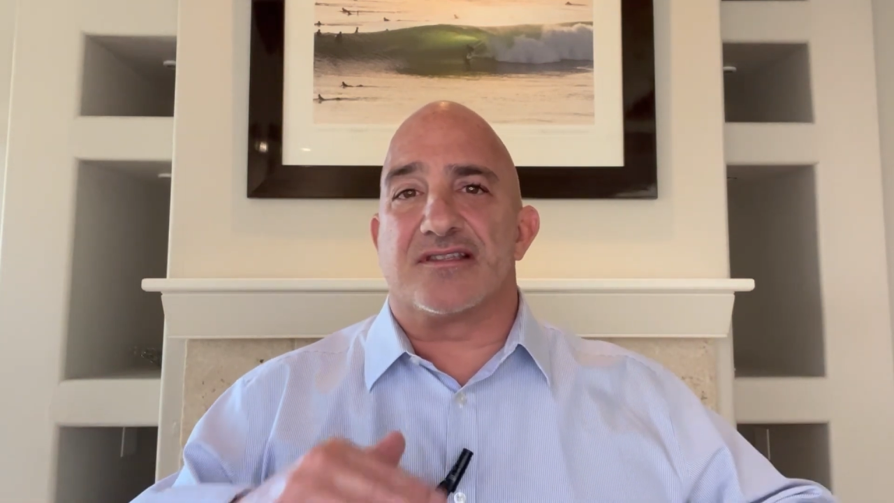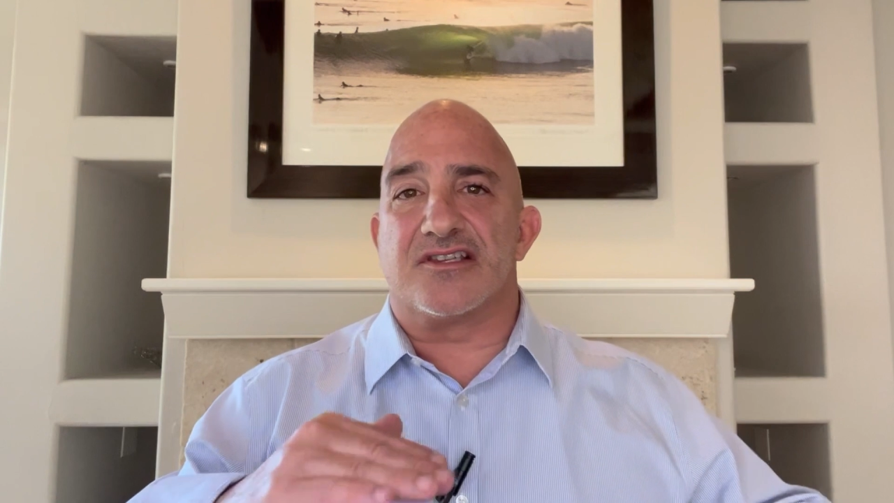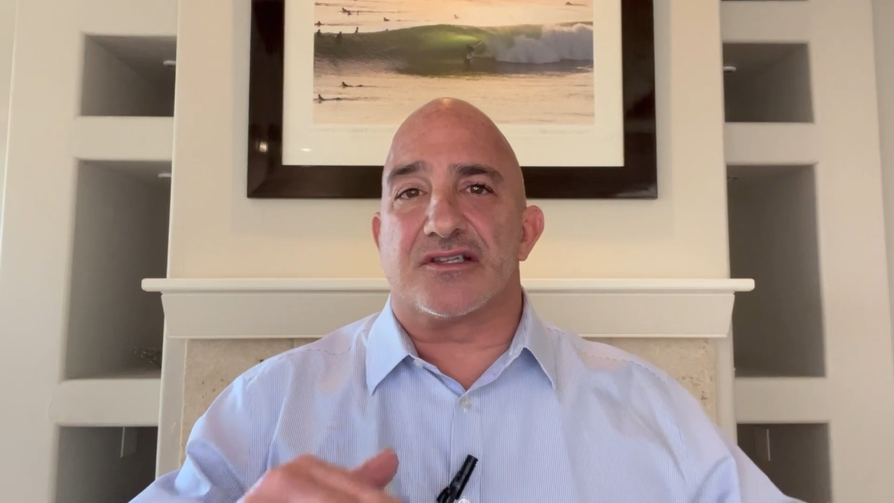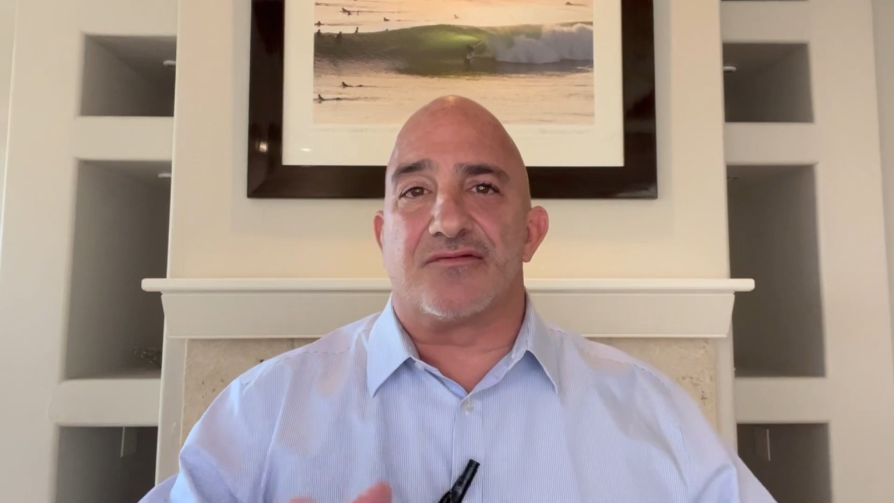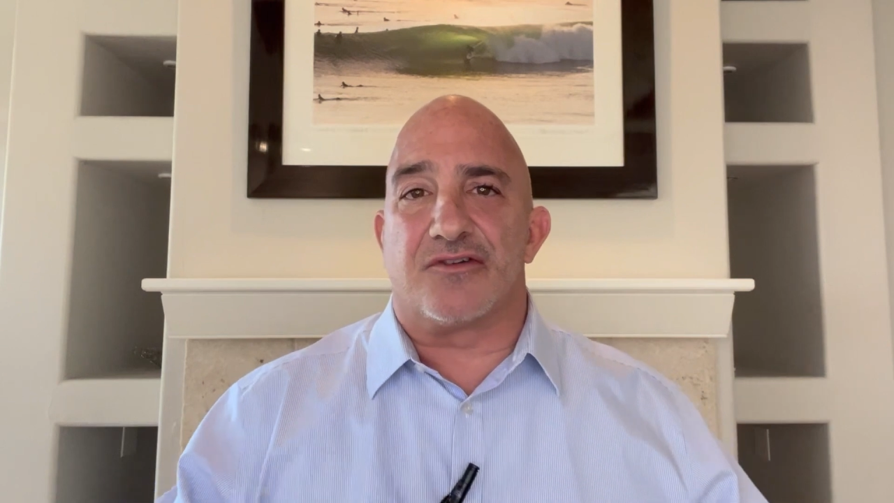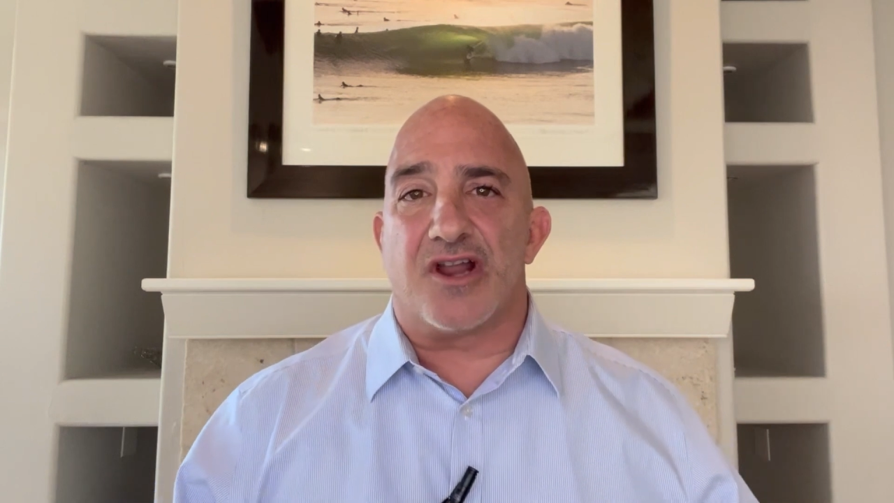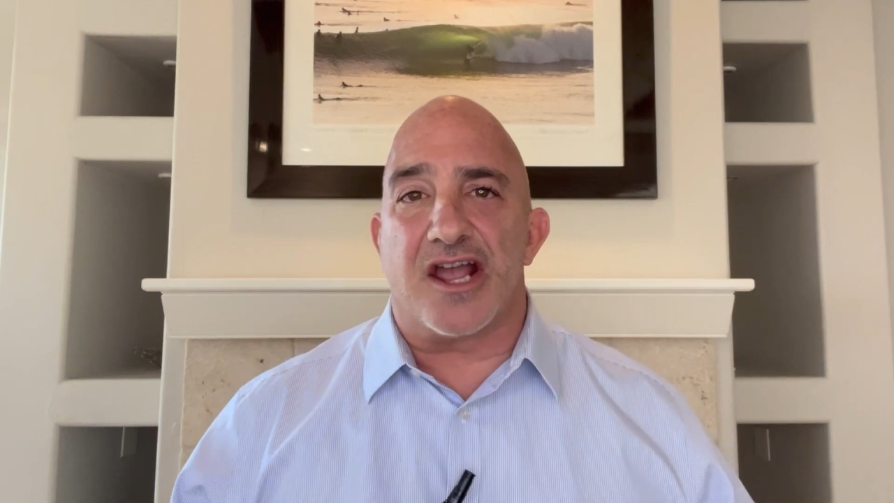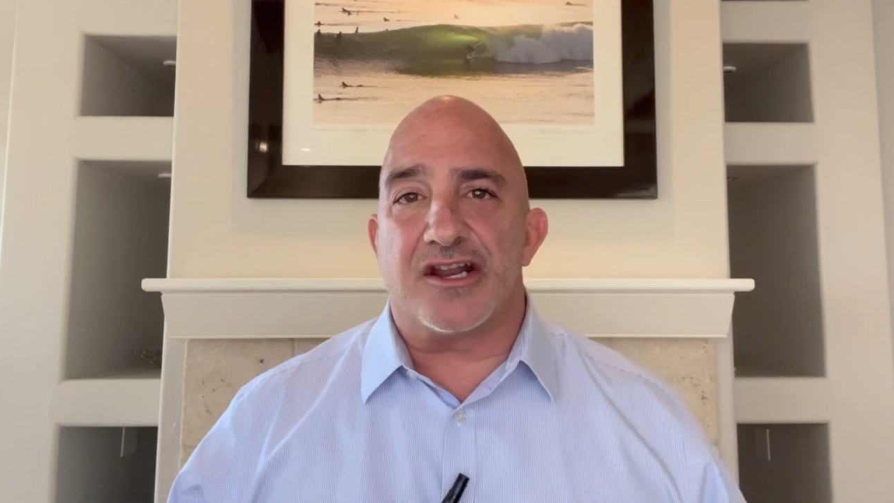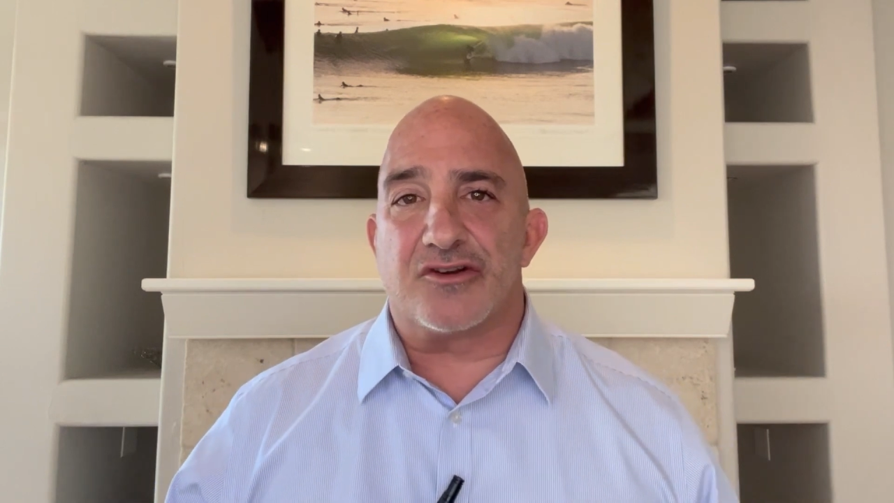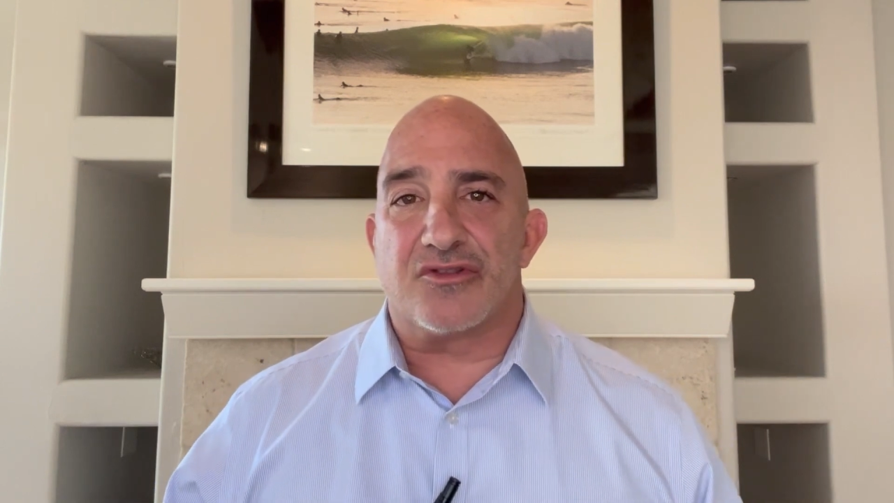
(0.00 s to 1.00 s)
listed for
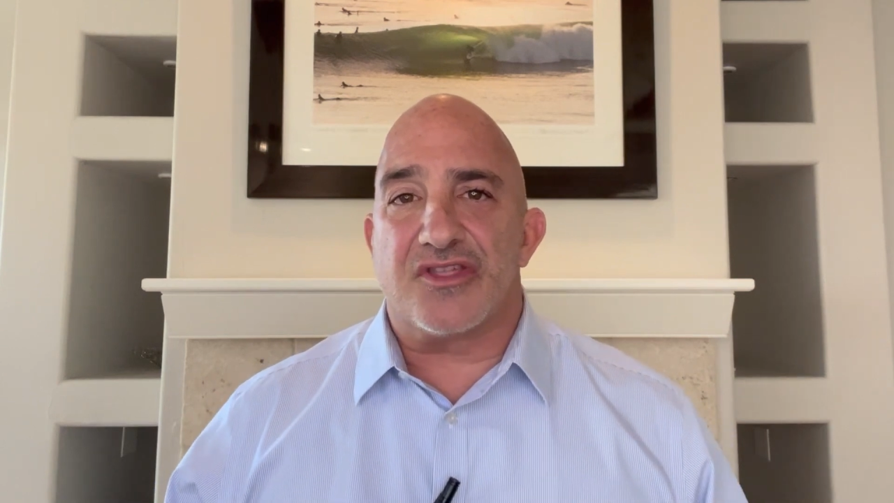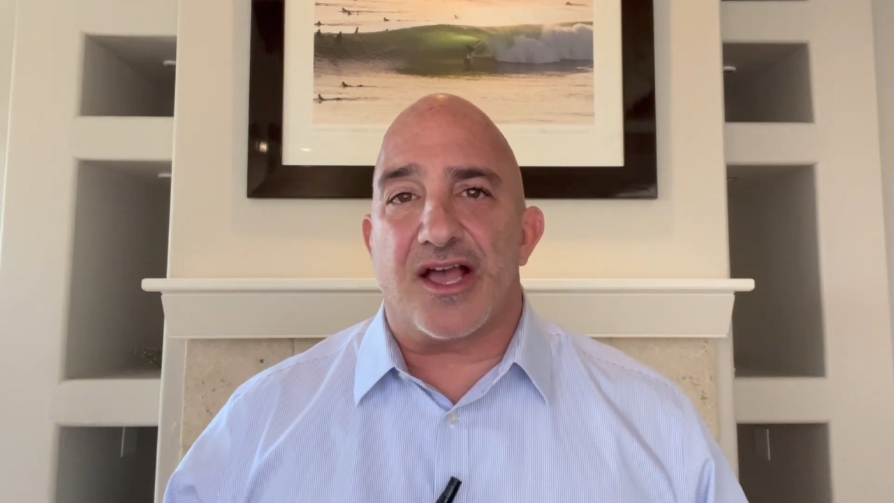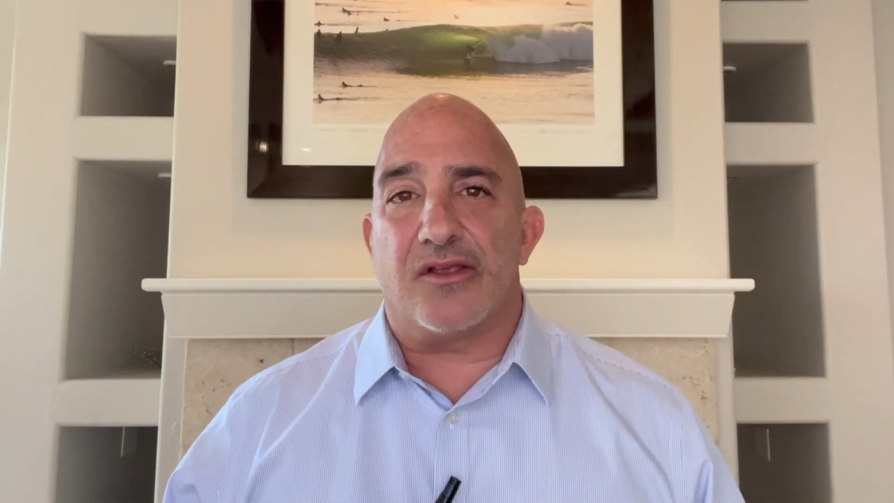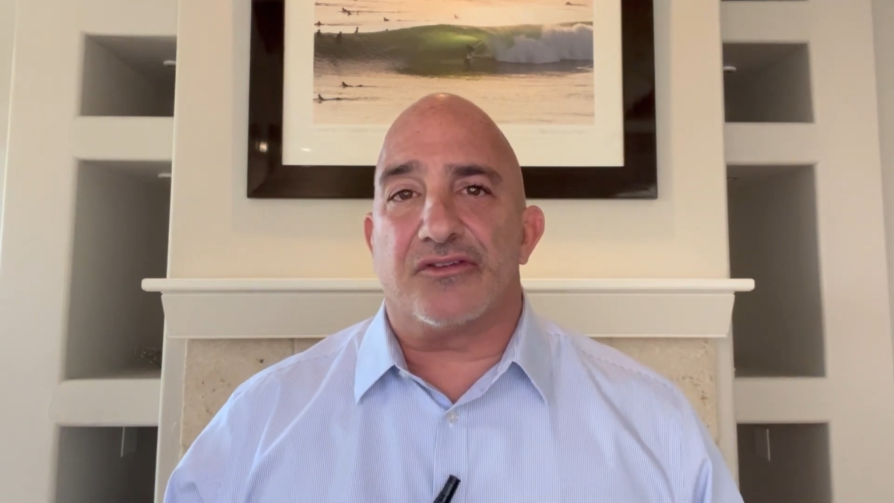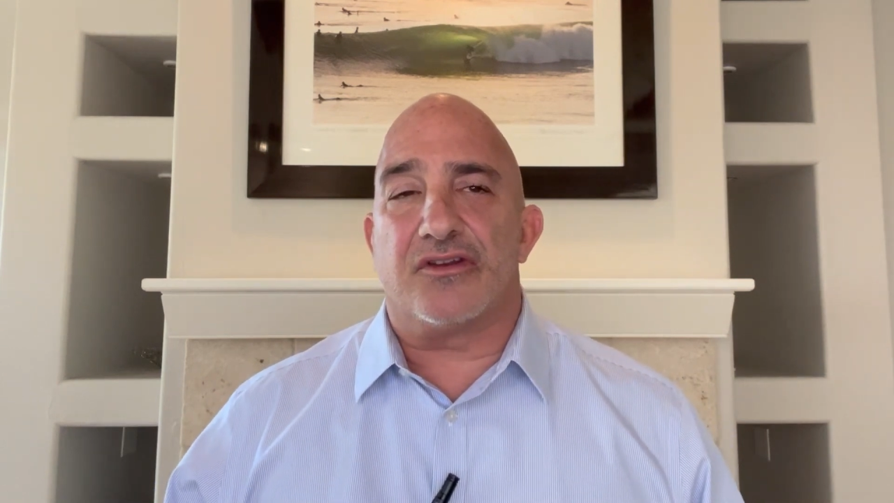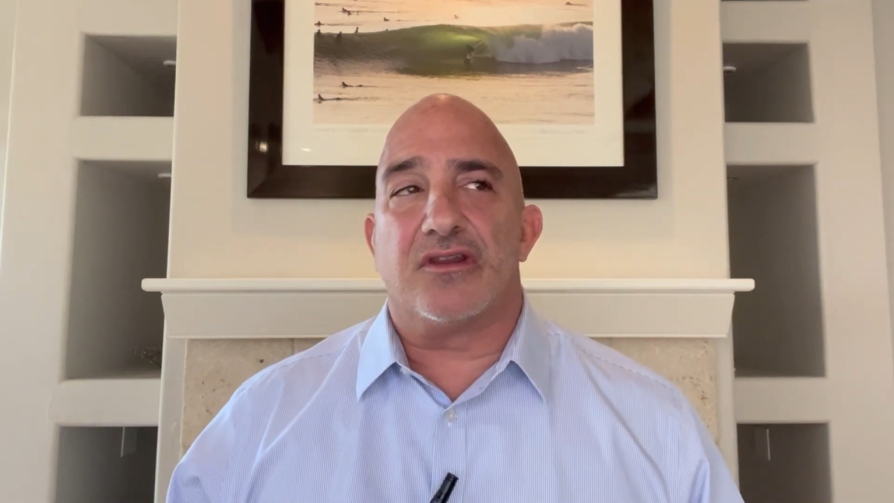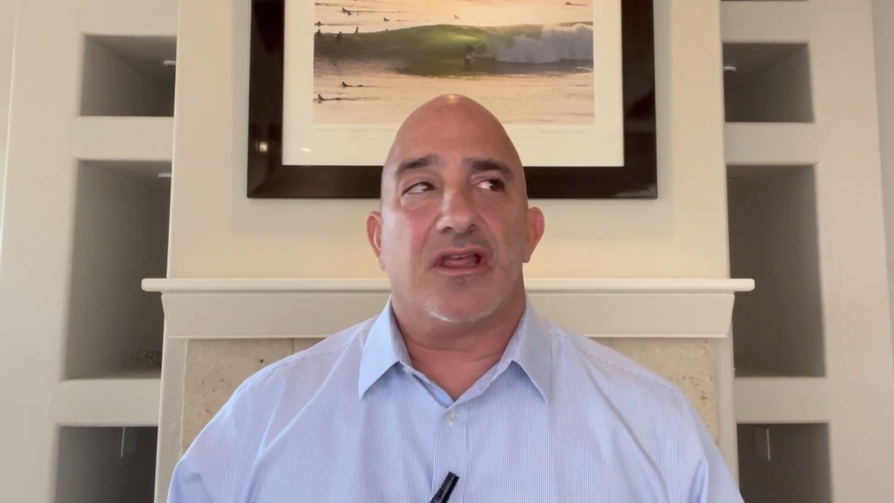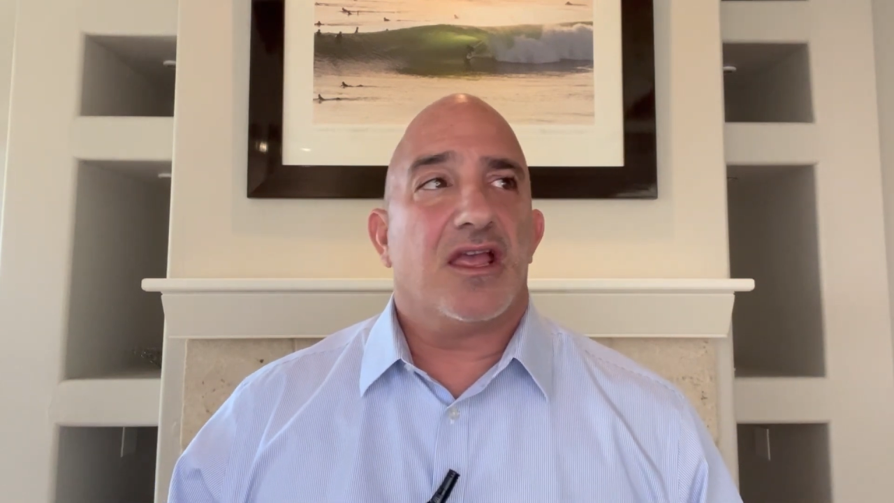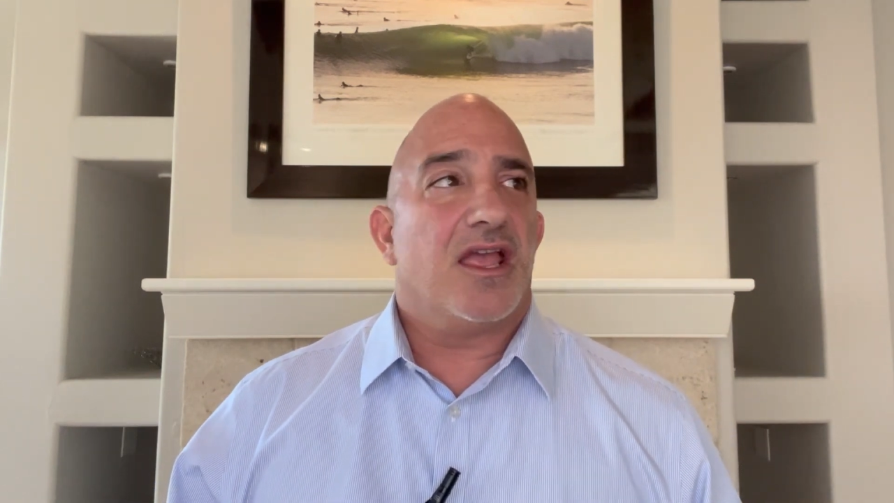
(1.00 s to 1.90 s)
$900,000